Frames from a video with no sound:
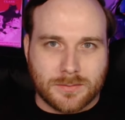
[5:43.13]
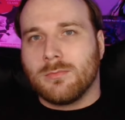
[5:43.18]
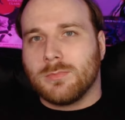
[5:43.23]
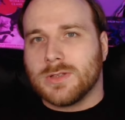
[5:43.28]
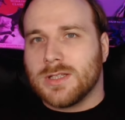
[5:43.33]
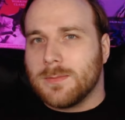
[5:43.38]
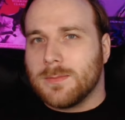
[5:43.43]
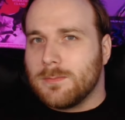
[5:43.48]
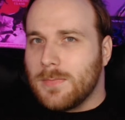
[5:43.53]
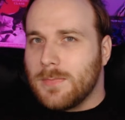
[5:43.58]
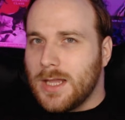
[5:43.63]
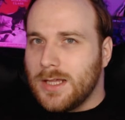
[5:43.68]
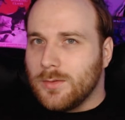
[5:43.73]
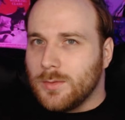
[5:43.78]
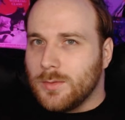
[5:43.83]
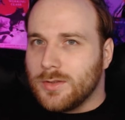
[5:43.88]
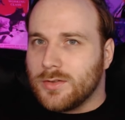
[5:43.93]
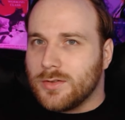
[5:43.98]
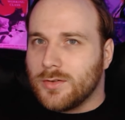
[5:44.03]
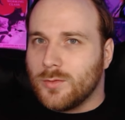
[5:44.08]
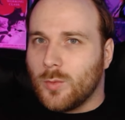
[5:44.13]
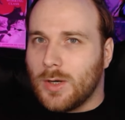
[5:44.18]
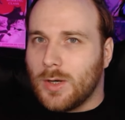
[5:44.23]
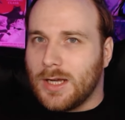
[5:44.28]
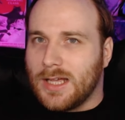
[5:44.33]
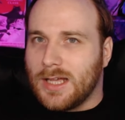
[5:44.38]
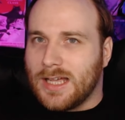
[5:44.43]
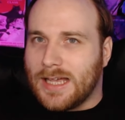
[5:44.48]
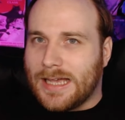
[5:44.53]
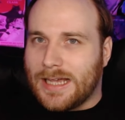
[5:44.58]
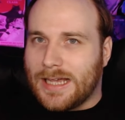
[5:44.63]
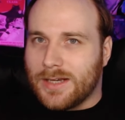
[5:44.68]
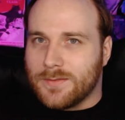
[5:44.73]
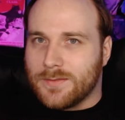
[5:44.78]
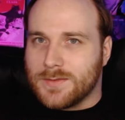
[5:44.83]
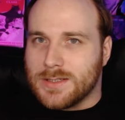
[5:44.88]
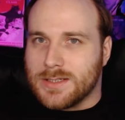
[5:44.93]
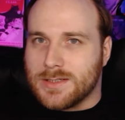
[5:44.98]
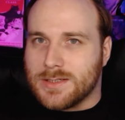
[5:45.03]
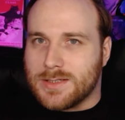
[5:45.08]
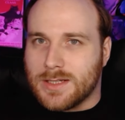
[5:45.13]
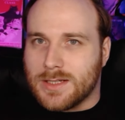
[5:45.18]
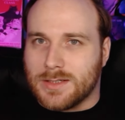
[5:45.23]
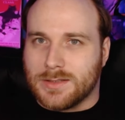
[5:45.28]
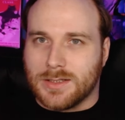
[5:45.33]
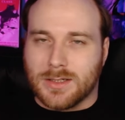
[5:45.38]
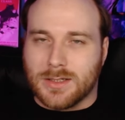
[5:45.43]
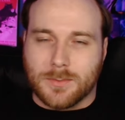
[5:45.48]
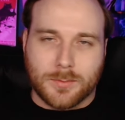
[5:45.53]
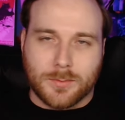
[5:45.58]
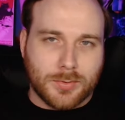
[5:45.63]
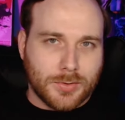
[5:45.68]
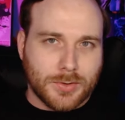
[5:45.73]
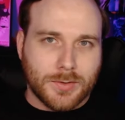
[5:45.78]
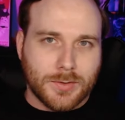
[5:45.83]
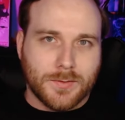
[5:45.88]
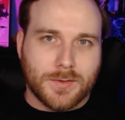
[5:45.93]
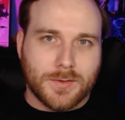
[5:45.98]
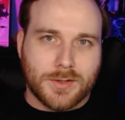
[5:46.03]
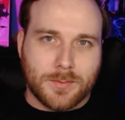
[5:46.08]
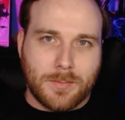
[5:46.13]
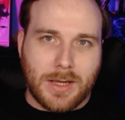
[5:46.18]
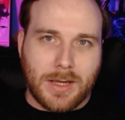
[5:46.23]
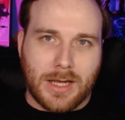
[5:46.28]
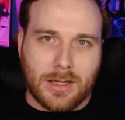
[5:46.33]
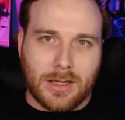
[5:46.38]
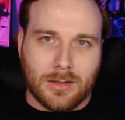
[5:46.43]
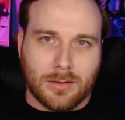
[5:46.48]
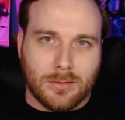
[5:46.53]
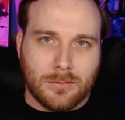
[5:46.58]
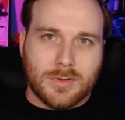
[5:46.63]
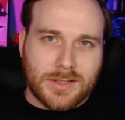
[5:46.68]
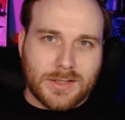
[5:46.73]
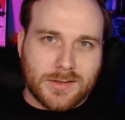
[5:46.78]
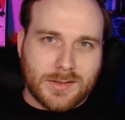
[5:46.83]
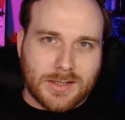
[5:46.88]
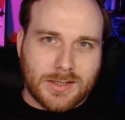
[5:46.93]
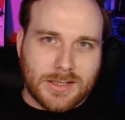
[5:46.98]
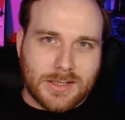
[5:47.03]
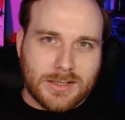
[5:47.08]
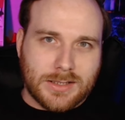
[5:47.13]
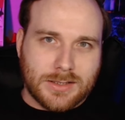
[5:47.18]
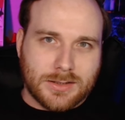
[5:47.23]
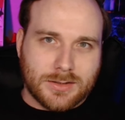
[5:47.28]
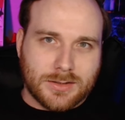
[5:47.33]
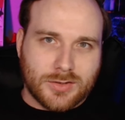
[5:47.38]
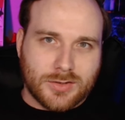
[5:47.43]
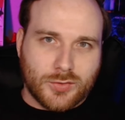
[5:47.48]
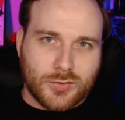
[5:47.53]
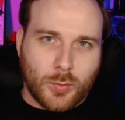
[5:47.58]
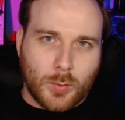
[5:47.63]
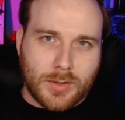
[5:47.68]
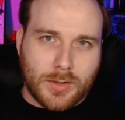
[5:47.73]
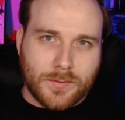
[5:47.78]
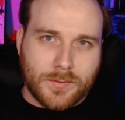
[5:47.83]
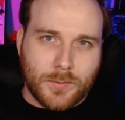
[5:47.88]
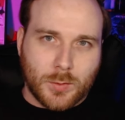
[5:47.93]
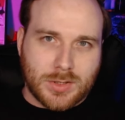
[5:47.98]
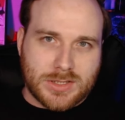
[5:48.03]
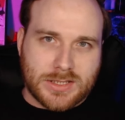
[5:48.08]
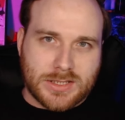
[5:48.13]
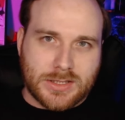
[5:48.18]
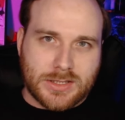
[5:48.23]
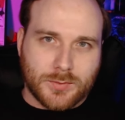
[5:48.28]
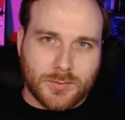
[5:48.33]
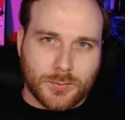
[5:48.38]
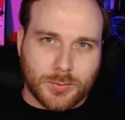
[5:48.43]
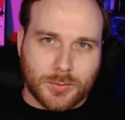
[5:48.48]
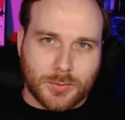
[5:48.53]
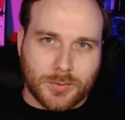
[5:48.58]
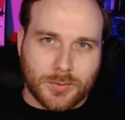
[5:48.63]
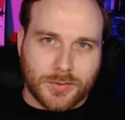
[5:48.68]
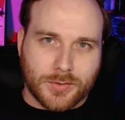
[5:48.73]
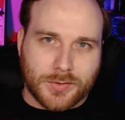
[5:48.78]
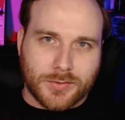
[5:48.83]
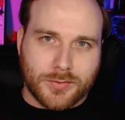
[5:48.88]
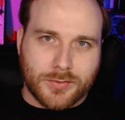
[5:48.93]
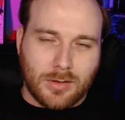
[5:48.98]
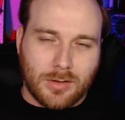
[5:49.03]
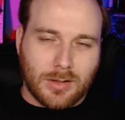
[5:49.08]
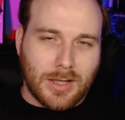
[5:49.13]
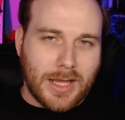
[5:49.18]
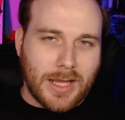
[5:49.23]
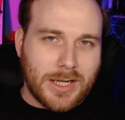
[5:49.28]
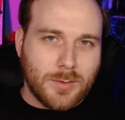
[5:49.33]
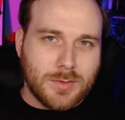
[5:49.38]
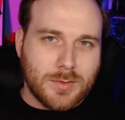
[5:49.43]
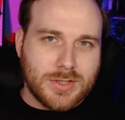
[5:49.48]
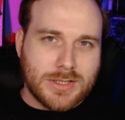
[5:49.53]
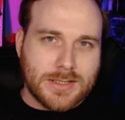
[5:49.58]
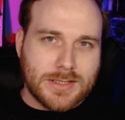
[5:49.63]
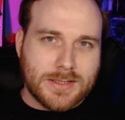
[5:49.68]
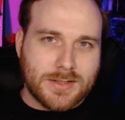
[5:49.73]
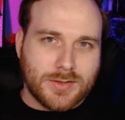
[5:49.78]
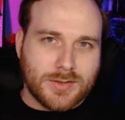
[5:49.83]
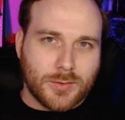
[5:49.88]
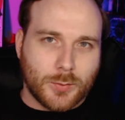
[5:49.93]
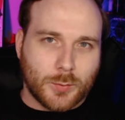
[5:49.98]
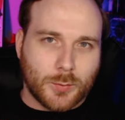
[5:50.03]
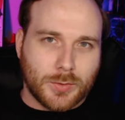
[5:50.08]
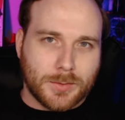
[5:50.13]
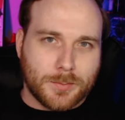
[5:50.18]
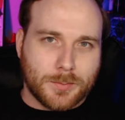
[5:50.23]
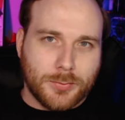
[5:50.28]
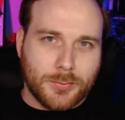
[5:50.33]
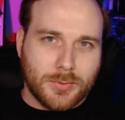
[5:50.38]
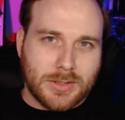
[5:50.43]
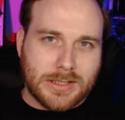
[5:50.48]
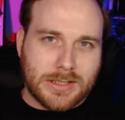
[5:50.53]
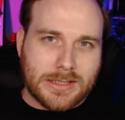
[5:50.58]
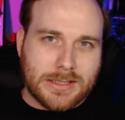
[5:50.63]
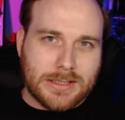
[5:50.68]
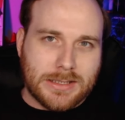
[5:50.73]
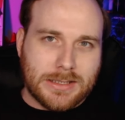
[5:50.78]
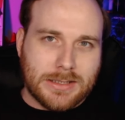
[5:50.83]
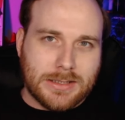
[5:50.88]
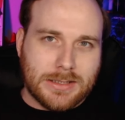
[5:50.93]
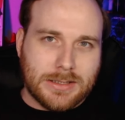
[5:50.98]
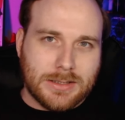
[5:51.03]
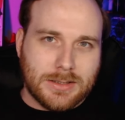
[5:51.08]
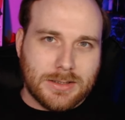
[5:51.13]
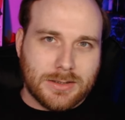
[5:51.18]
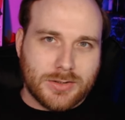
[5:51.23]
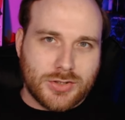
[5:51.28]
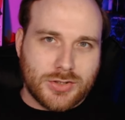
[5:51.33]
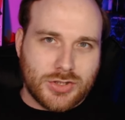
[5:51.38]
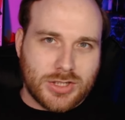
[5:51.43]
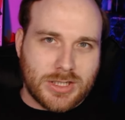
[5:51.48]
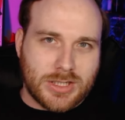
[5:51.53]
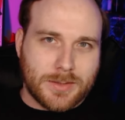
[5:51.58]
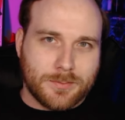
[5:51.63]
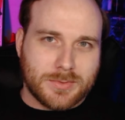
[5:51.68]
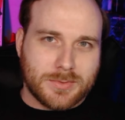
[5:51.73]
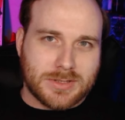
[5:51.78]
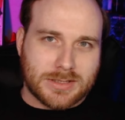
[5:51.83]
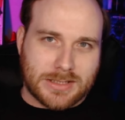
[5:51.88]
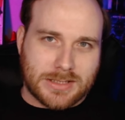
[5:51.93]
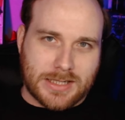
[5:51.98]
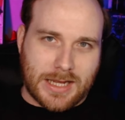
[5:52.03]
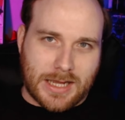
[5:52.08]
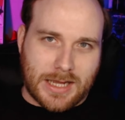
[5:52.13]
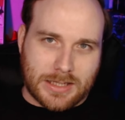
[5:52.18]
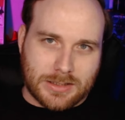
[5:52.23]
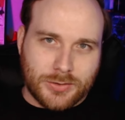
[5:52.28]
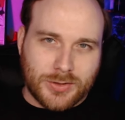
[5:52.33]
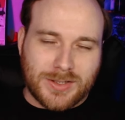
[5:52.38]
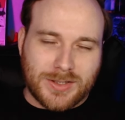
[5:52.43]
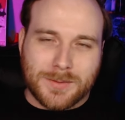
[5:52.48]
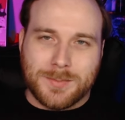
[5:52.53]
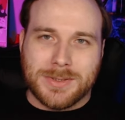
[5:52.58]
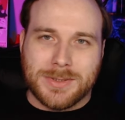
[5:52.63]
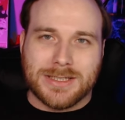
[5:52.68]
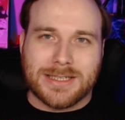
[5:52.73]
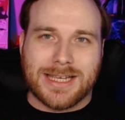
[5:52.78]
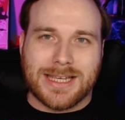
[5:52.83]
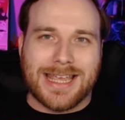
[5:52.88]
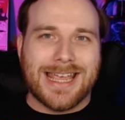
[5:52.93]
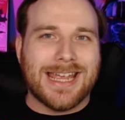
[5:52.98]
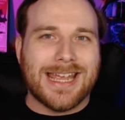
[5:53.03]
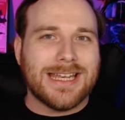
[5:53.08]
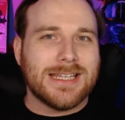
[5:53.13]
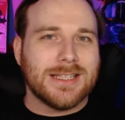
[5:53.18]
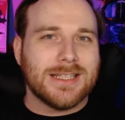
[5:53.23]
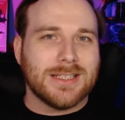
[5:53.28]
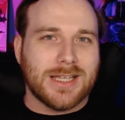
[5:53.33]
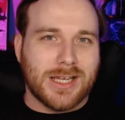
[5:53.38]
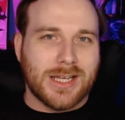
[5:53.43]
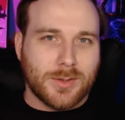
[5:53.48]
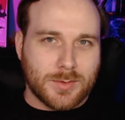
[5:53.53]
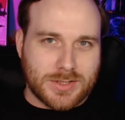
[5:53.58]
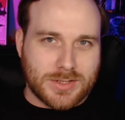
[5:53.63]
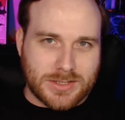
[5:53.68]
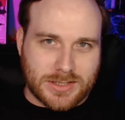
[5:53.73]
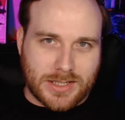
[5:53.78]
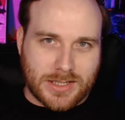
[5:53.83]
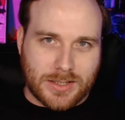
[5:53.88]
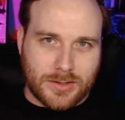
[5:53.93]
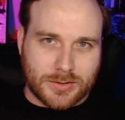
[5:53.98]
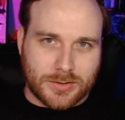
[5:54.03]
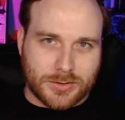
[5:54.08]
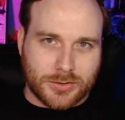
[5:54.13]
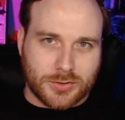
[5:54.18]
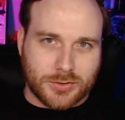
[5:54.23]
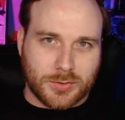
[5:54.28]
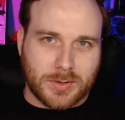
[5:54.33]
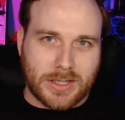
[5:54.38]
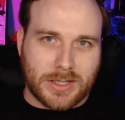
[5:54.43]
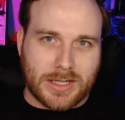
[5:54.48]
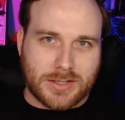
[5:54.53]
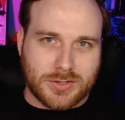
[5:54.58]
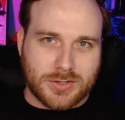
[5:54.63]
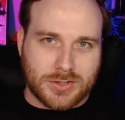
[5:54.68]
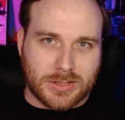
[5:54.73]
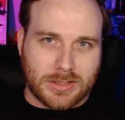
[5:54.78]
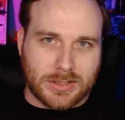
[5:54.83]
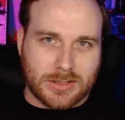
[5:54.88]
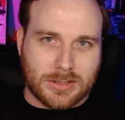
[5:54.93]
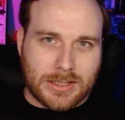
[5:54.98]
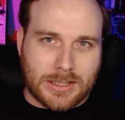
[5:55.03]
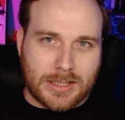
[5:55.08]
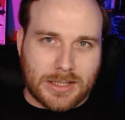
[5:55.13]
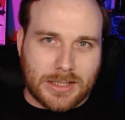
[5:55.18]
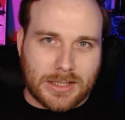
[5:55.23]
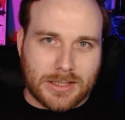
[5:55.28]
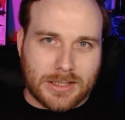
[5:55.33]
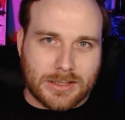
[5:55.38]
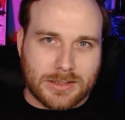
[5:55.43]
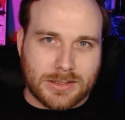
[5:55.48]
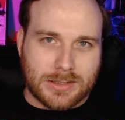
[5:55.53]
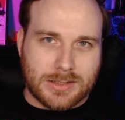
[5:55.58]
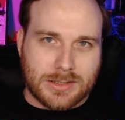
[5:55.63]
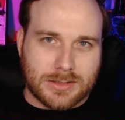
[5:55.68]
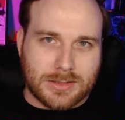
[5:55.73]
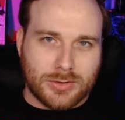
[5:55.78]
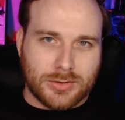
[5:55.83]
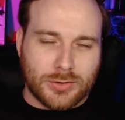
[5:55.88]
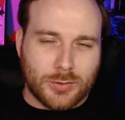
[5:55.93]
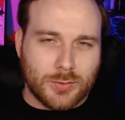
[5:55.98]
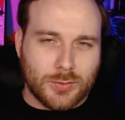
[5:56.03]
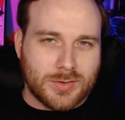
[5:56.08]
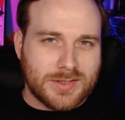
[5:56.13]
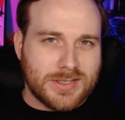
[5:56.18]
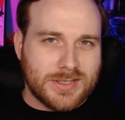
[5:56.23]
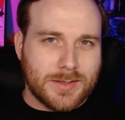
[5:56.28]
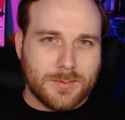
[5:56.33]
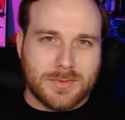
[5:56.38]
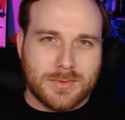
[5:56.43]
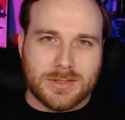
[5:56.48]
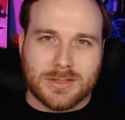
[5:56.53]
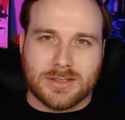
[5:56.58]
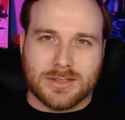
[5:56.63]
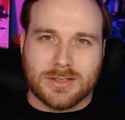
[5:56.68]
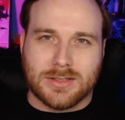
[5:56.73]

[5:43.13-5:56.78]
But the main reason why I have this as an improved spell is in 2014 rules, languages were pretty cheap to get. You could pick any language at character creation, and you seem to